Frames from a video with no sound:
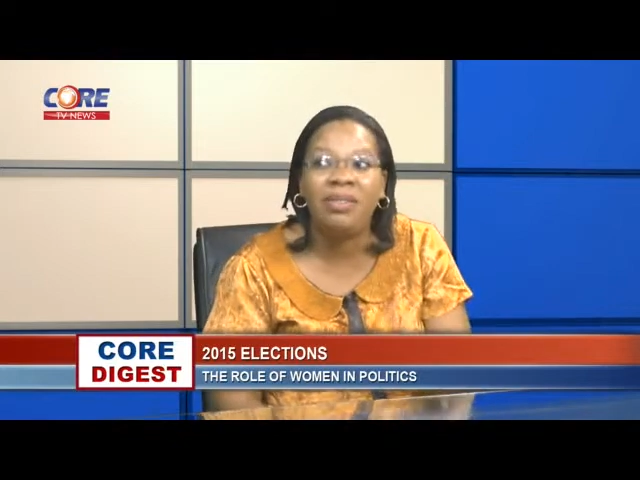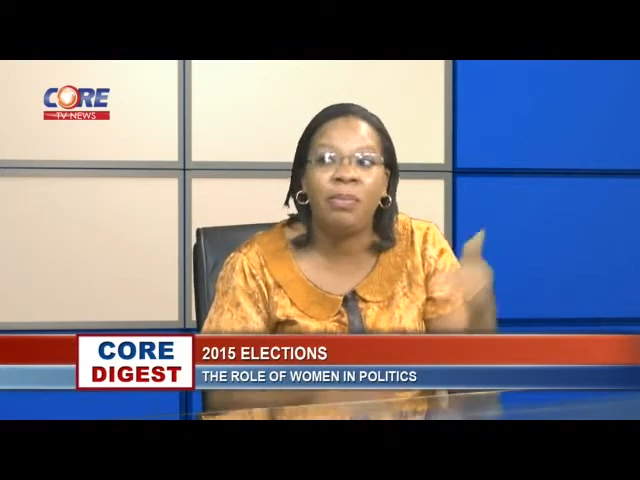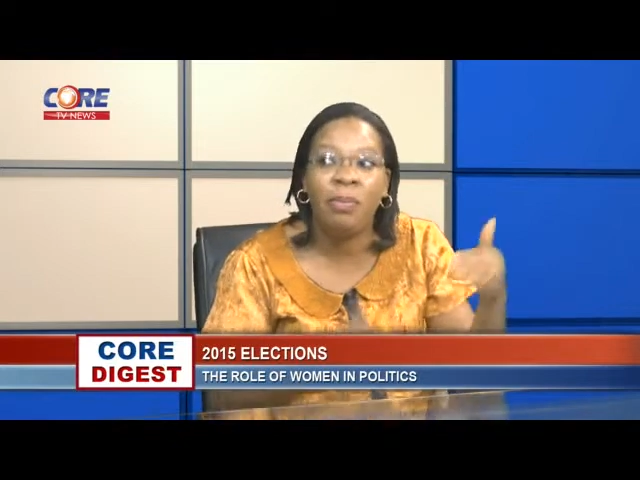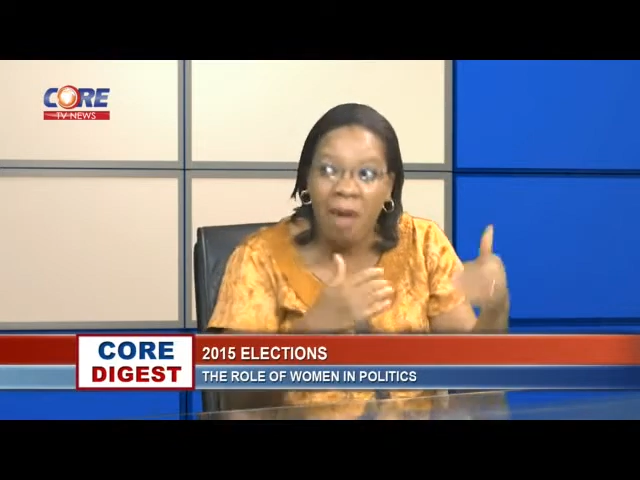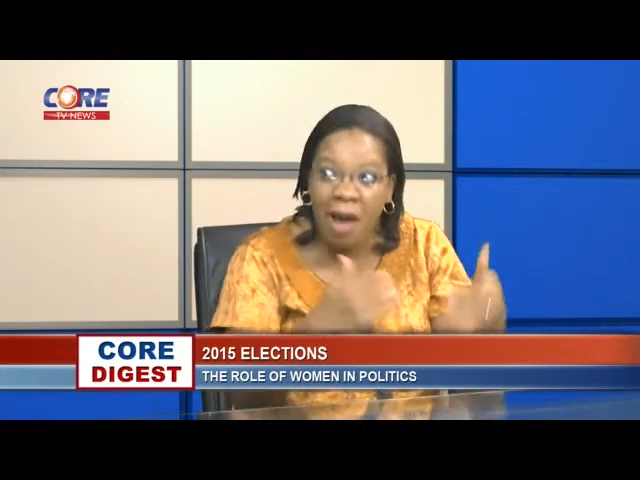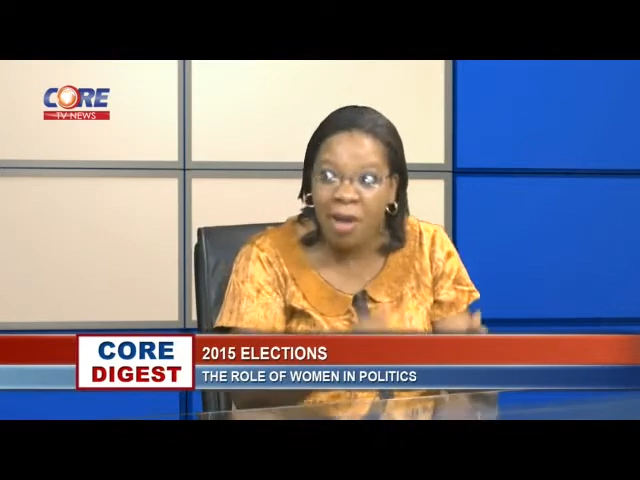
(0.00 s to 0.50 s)

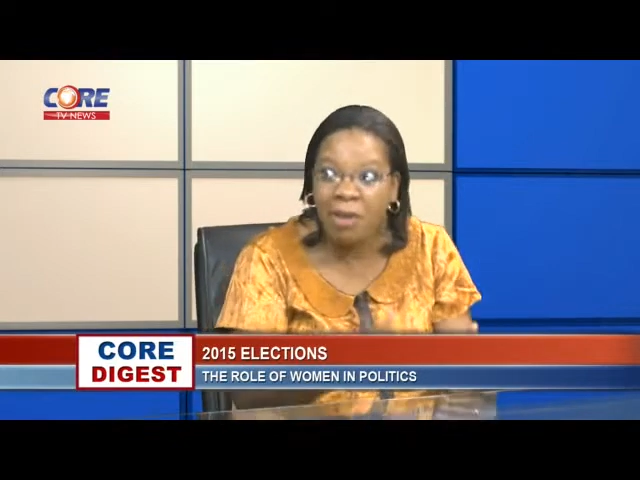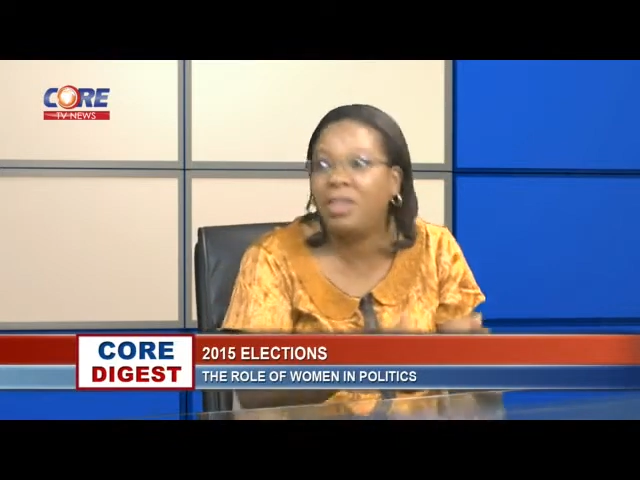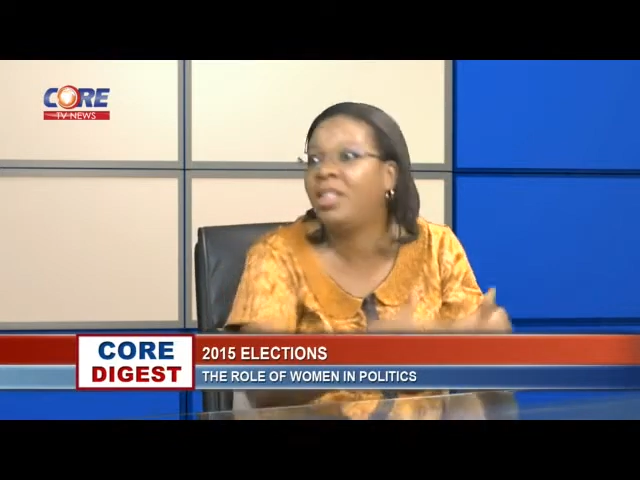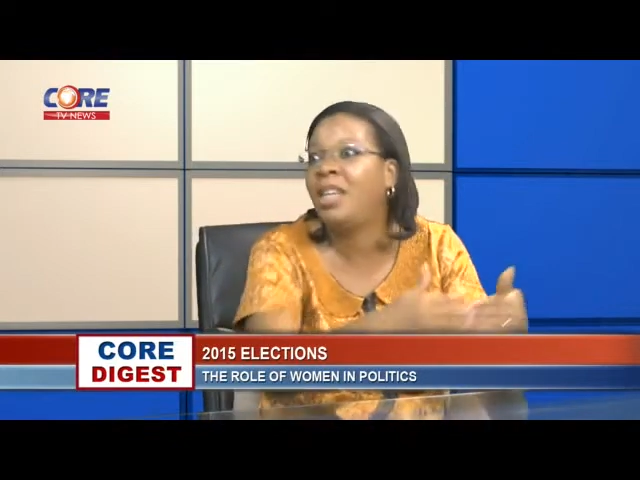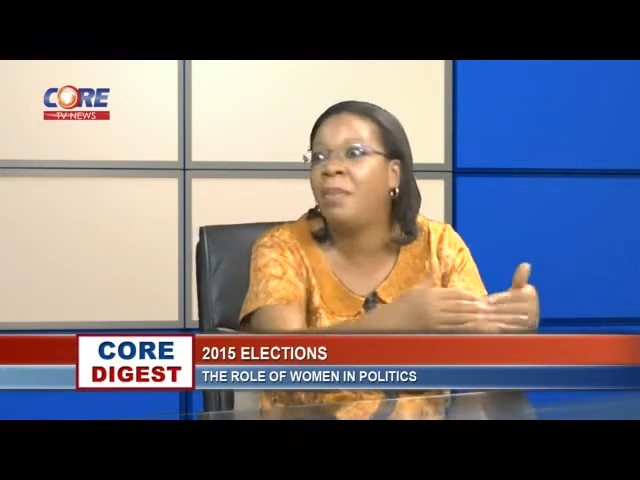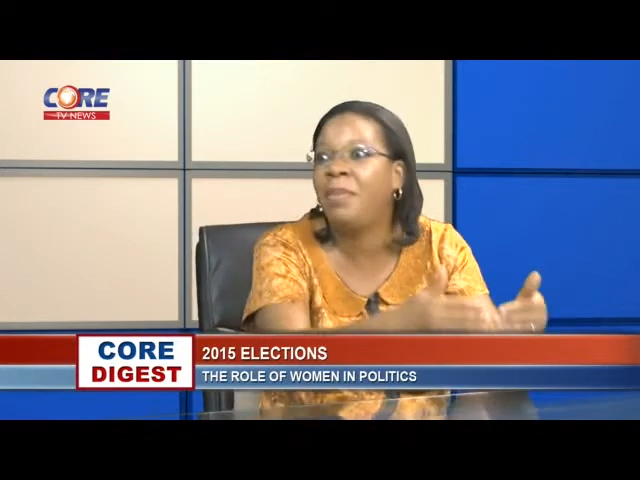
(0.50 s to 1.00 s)
prior to
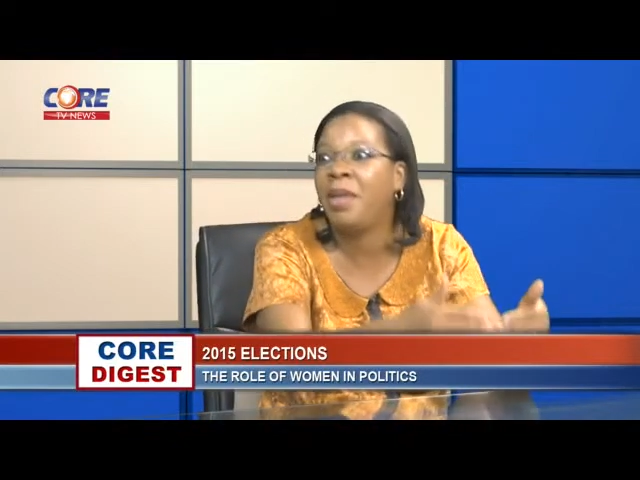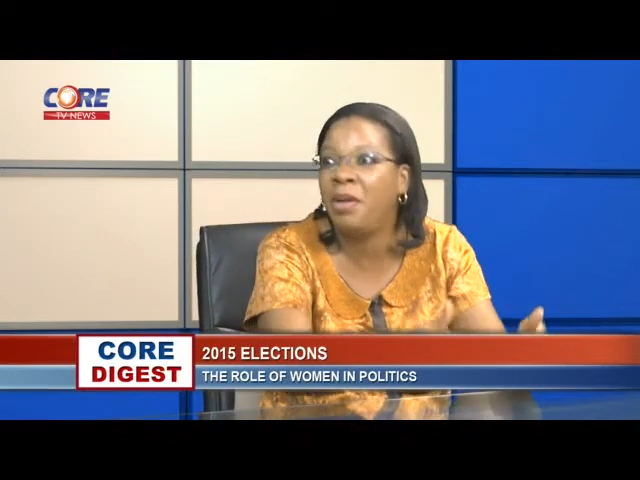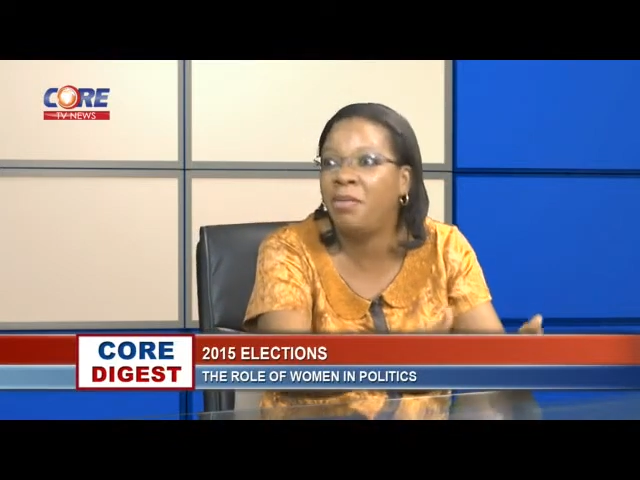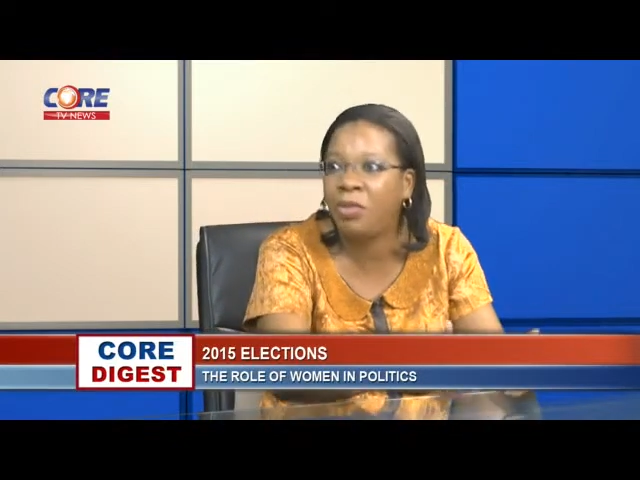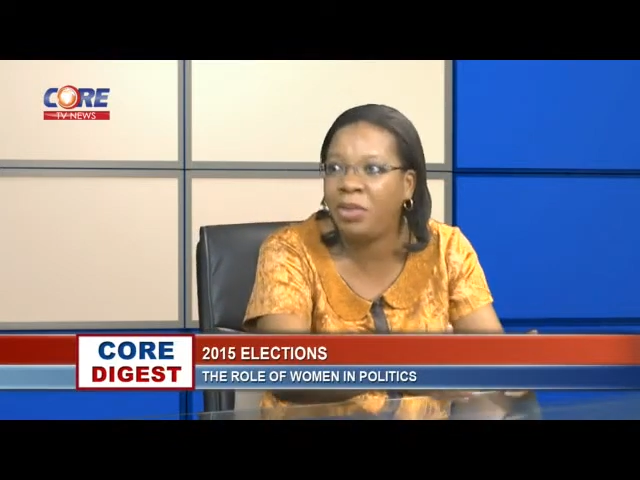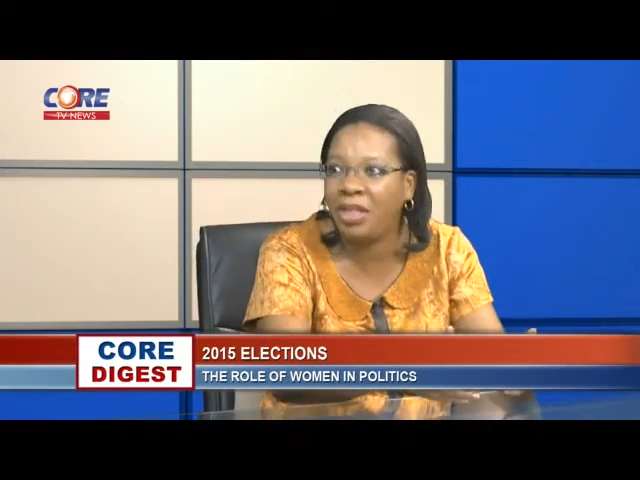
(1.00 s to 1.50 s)
the time that you're
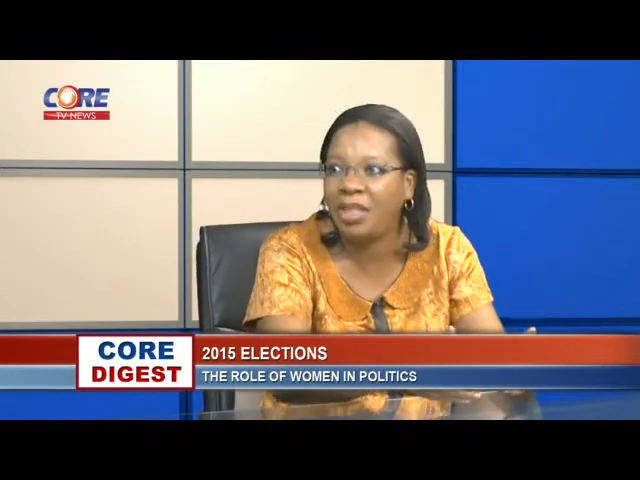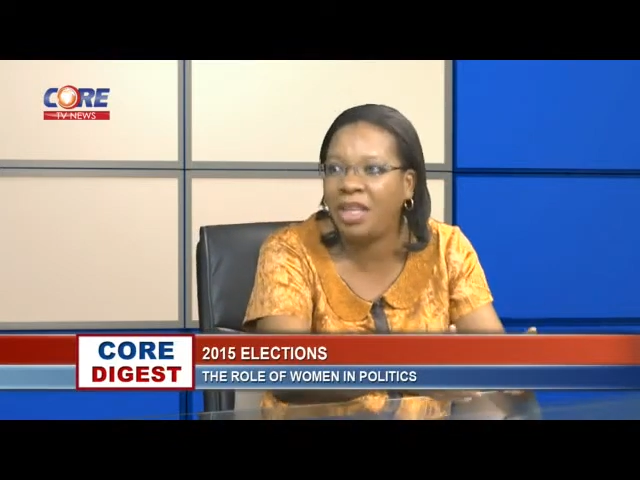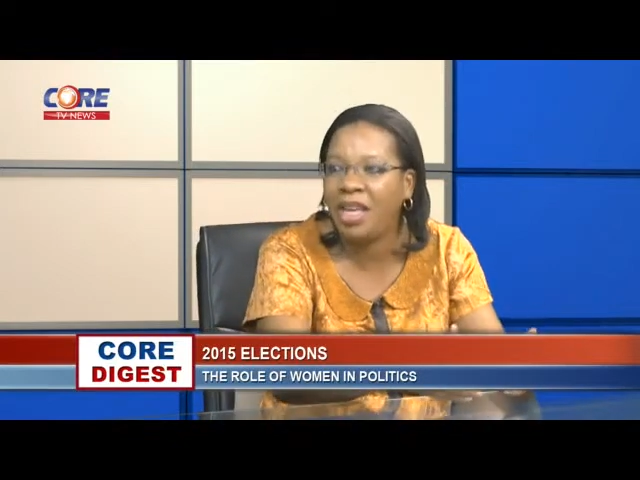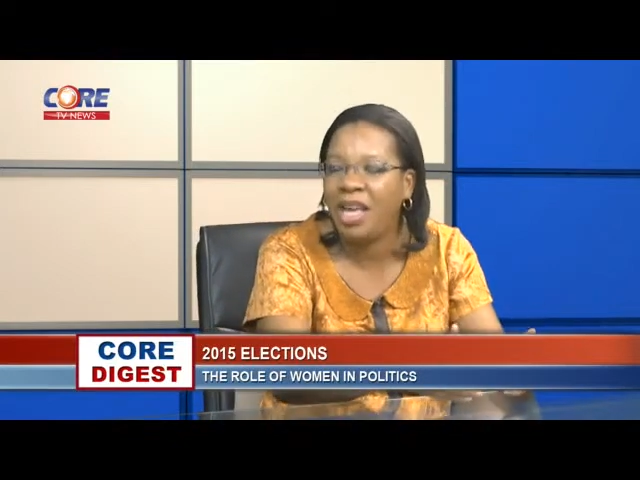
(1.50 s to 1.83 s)
voting,